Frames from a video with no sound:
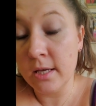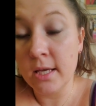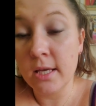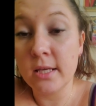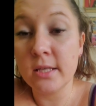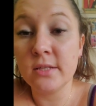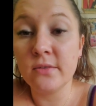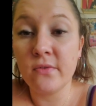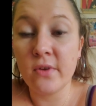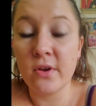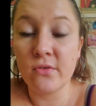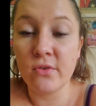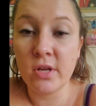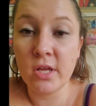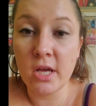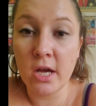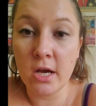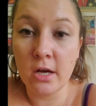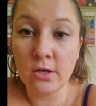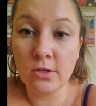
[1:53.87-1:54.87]
He's very
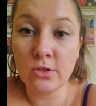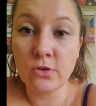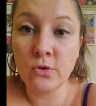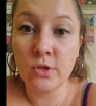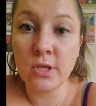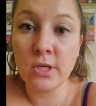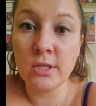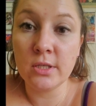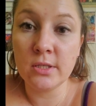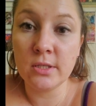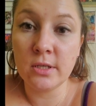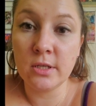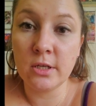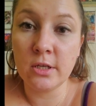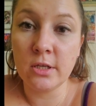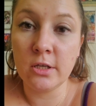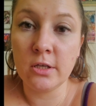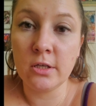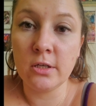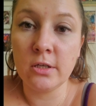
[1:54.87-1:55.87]
young, so he's in
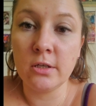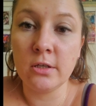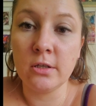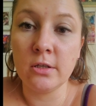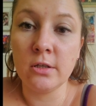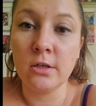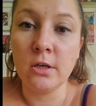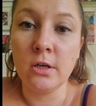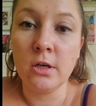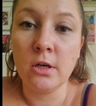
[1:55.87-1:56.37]
a